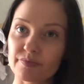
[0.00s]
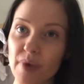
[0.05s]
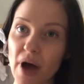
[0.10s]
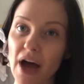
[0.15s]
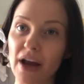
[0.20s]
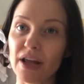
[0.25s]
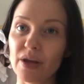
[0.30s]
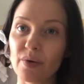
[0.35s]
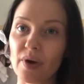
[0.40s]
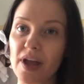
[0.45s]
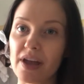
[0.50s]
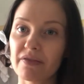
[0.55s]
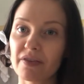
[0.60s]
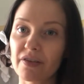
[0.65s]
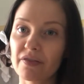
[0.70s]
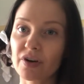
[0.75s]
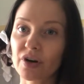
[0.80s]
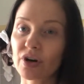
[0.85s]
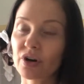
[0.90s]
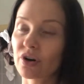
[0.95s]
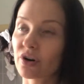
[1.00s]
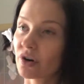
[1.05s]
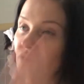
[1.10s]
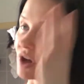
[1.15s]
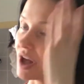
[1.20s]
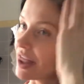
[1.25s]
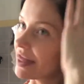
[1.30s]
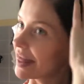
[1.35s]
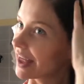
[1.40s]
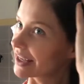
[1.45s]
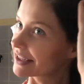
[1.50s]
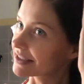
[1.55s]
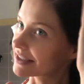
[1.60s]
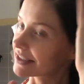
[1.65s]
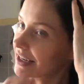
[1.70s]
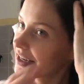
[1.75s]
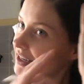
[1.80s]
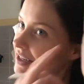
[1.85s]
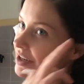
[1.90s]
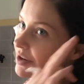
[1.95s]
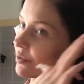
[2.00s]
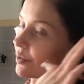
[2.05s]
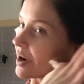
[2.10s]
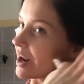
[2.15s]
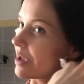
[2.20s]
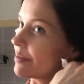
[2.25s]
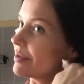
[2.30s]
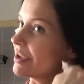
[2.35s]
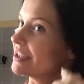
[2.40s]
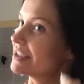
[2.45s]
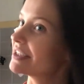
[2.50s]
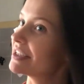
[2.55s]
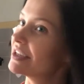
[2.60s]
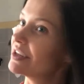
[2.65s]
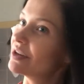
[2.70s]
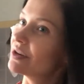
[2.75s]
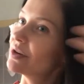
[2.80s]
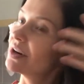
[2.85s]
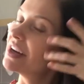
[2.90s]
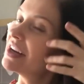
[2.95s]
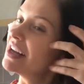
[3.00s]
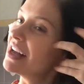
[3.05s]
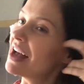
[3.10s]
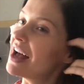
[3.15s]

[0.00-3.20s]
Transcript: body wave of a curl, and that's kind of what I'm into.